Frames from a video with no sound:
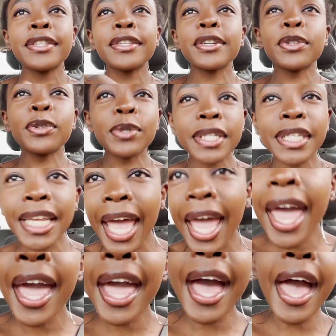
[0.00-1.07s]
so
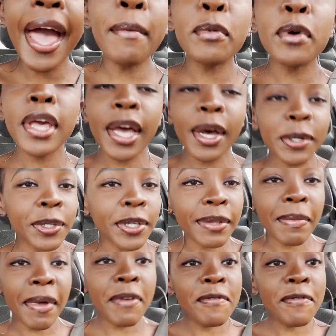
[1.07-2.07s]
today I am going out with my